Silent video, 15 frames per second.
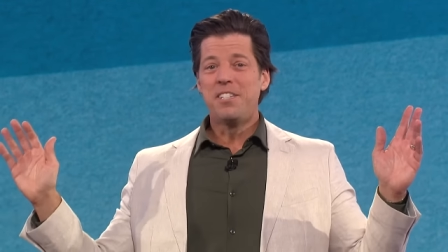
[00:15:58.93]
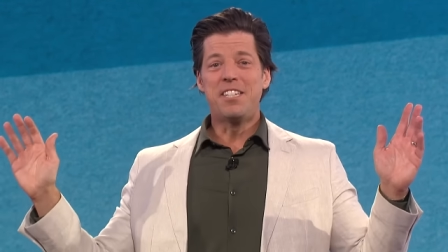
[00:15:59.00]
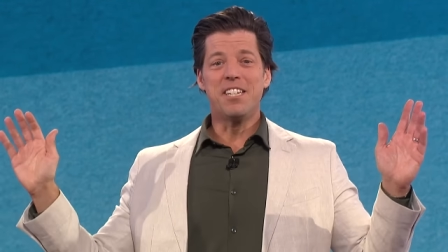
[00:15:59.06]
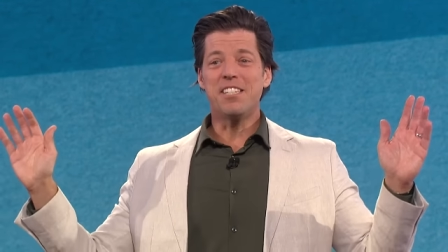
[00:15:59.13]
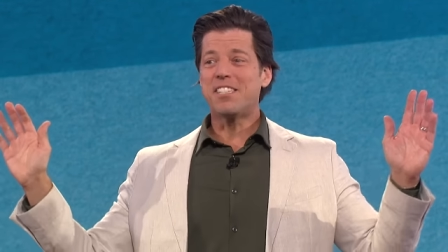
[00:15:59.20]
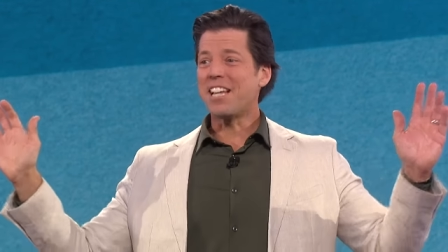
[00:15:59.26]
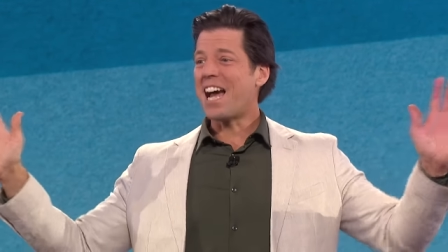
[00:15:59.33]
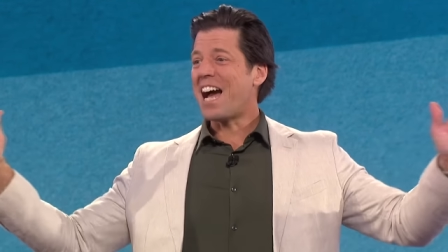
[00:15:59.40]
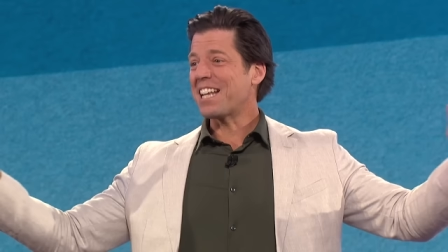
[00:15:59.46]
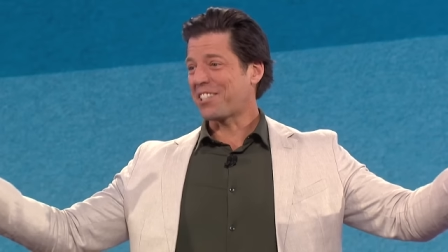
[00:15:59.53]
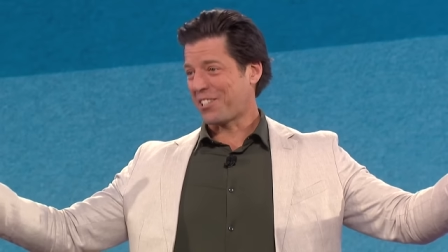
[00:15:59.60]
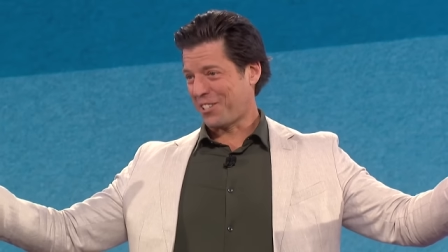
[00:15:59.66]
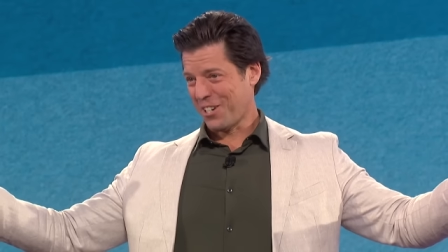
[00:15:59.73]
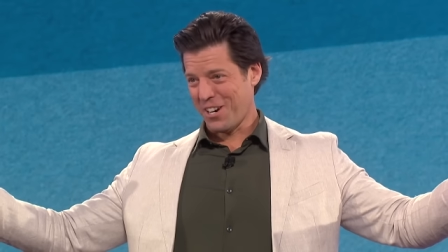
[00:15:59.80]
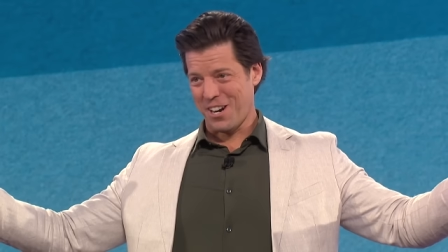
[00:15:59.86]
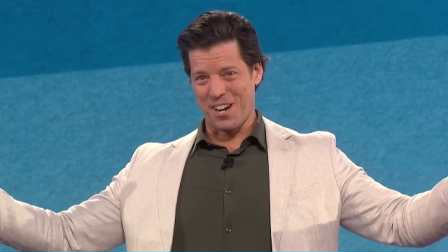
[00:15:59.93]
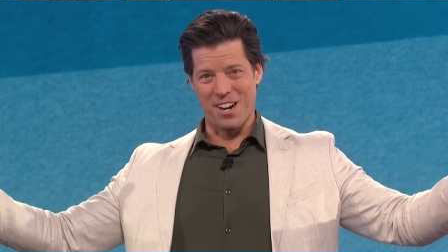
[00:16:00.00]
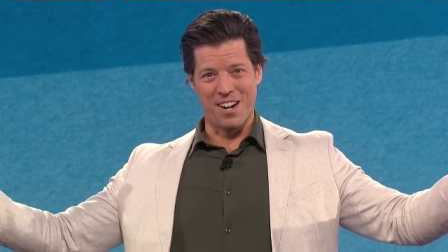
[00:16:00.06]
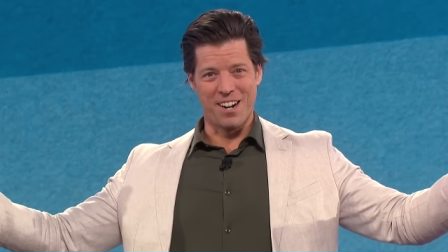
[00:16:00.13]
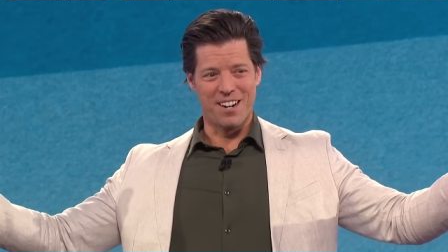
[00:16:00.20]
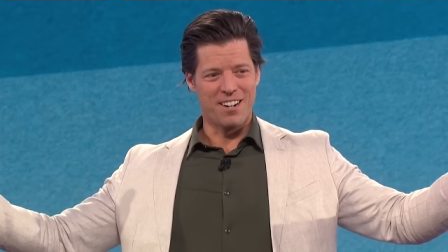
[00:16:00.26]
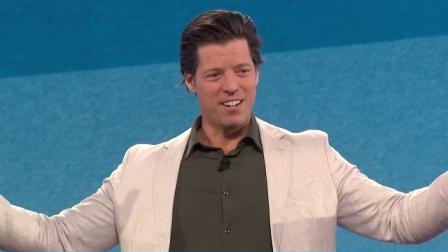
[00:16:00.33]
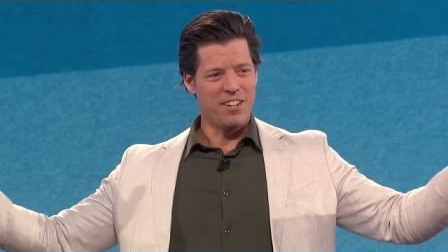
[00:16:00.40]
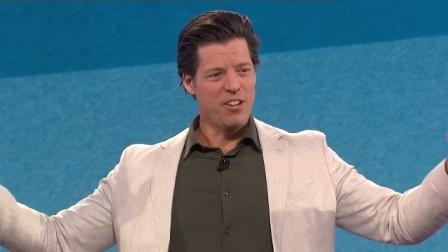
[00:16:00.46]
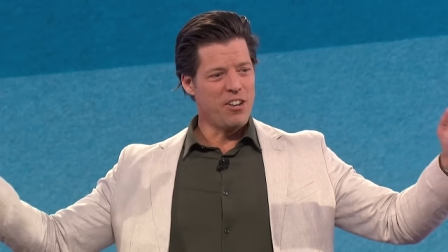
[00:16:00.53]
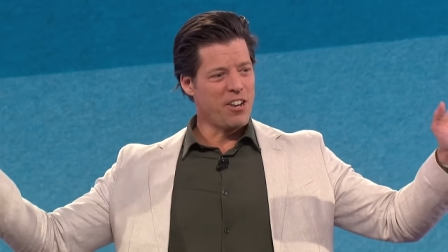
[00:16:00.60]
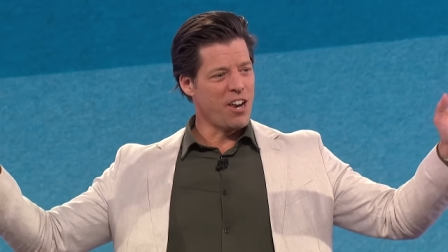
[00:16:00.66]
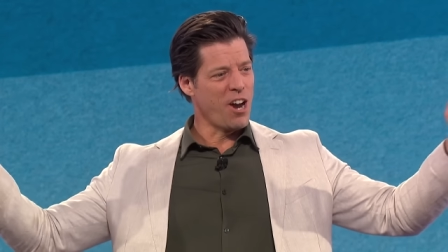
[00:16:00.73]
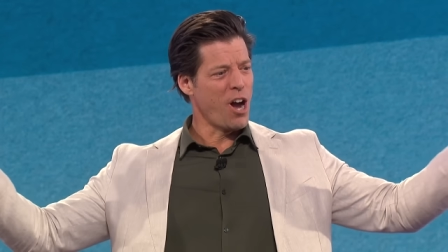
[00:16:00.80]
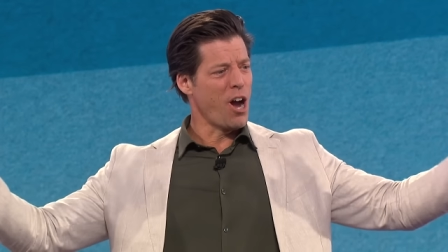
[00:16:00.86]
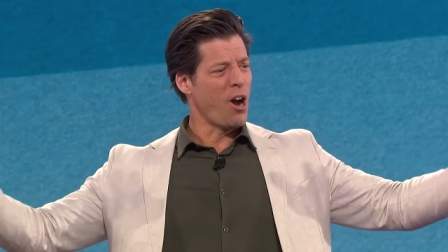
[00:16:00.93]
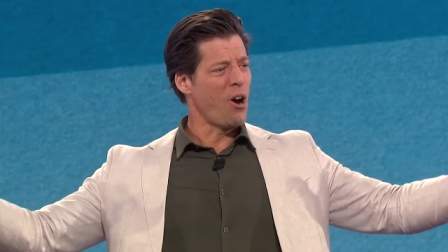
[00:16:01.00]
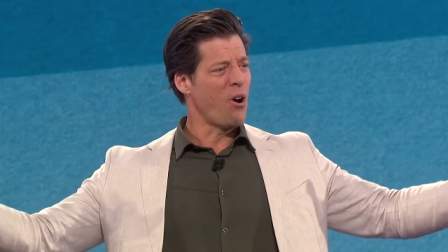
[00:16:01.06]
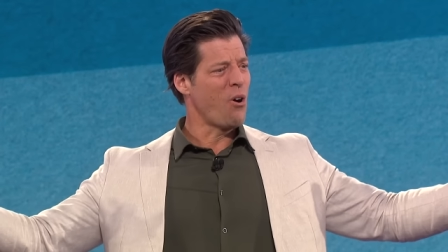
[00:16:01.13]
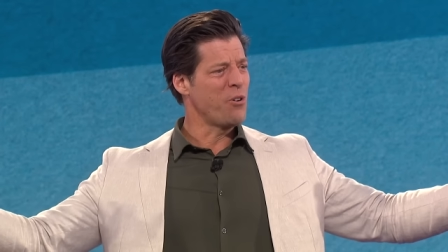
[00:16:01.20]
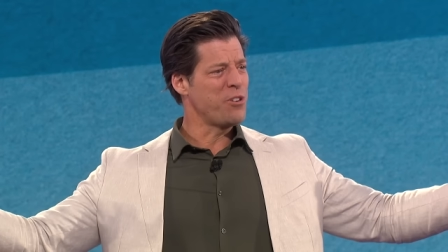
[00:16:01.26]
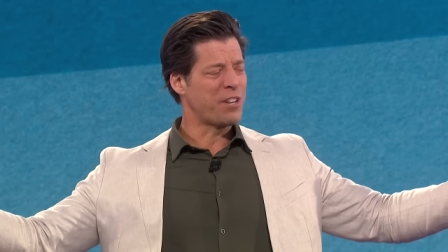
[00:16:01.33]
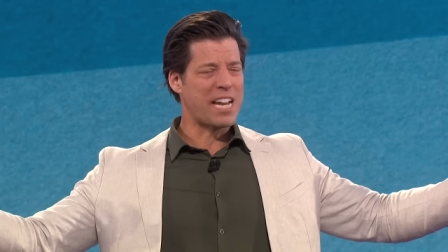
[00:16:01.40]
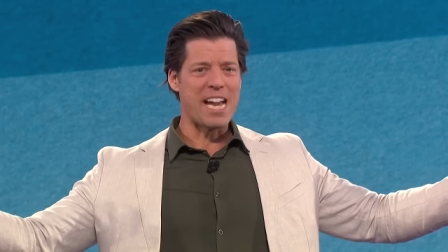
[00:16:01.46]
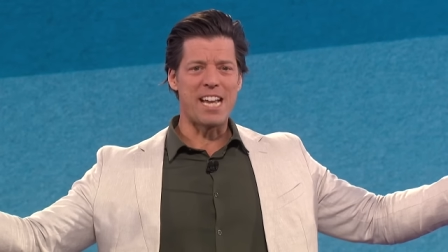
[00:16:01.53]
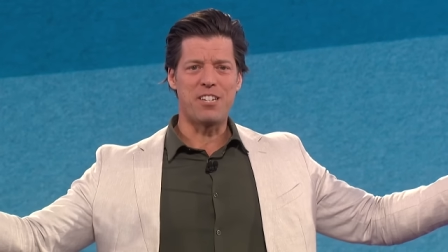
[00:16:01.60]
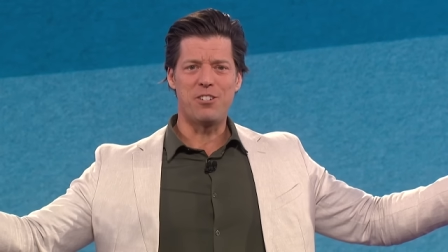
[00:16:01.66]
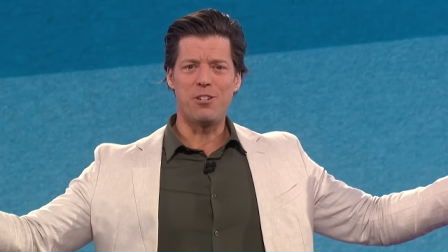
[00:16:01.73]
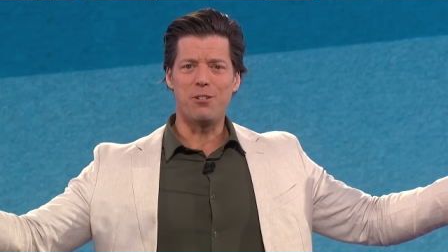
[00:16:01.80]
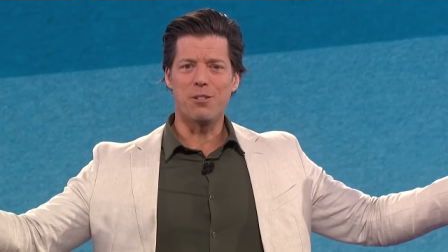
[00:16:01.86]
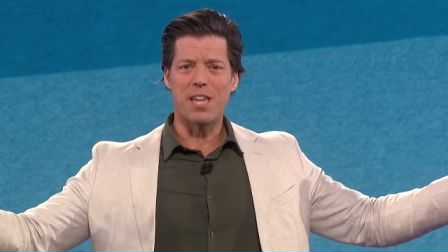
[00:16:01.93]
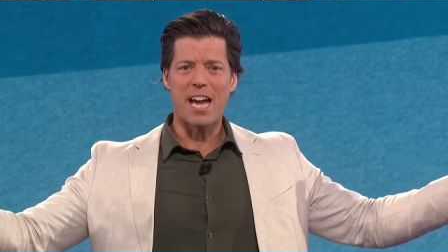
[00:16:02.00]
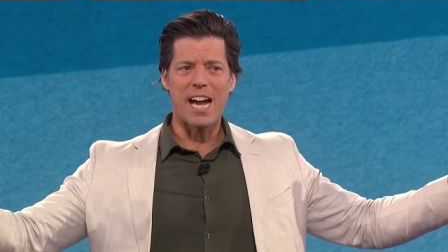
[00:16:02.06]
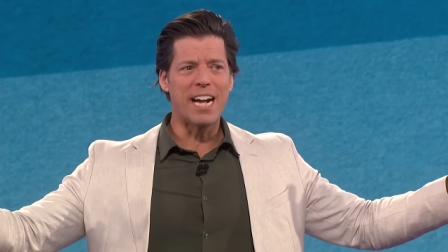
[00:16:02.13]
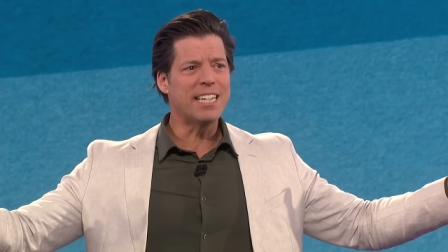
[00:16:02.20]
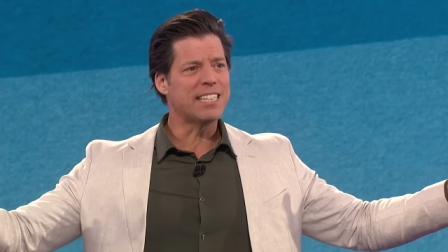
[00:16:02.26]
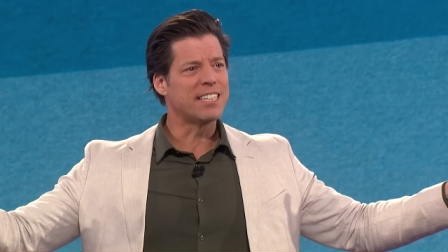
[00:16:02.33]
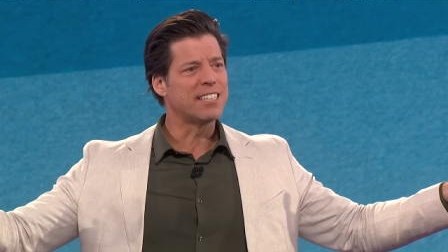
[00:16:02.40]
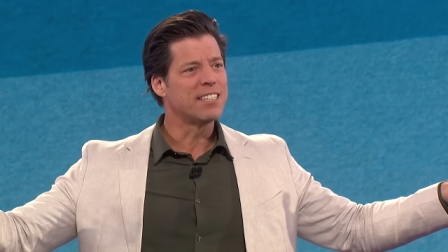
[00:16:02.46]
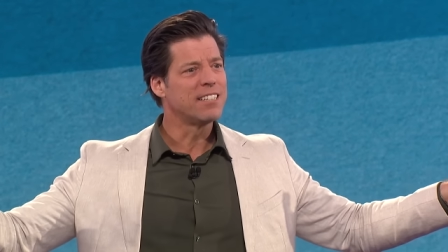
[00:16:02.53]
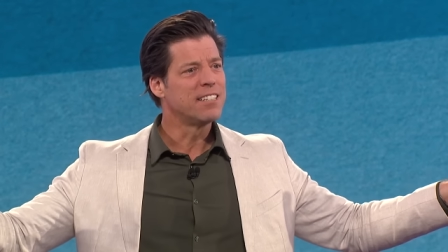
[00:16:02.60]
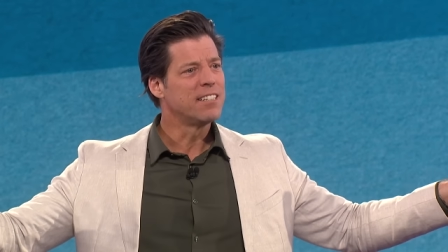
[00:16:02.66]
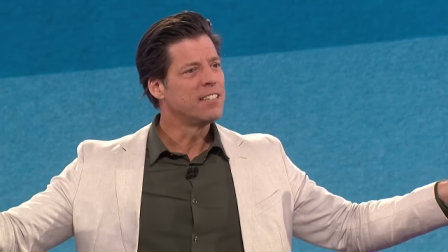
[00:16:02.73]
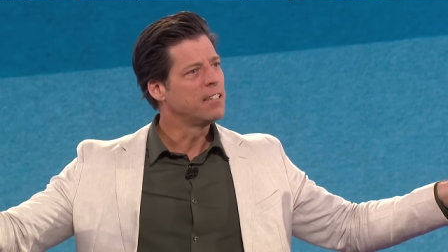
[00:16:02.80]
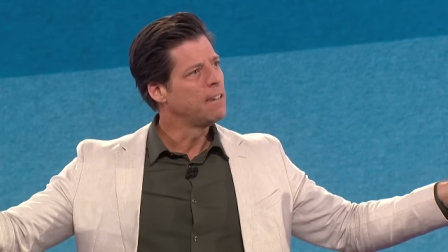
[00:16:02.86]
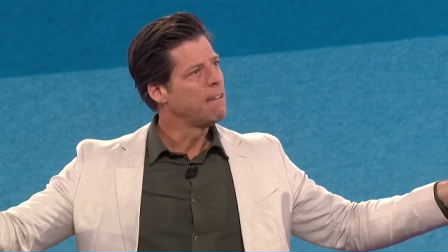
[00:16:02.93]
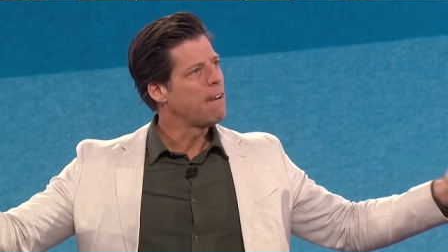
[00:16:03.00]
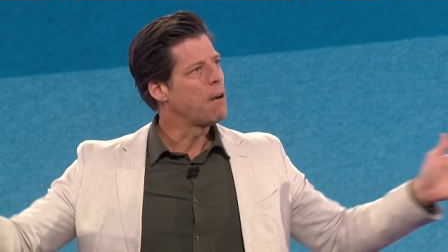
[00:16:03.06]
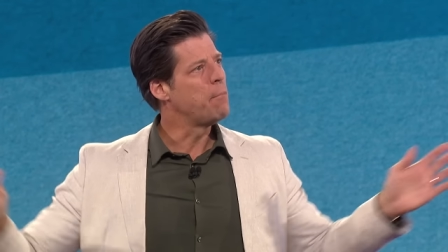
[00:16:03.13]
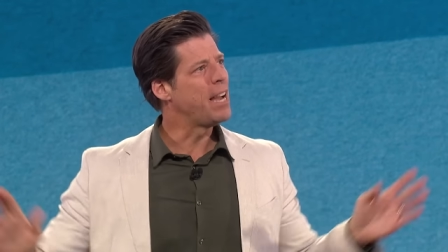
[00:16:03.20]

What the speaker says: Disaster! No, you can't do that. A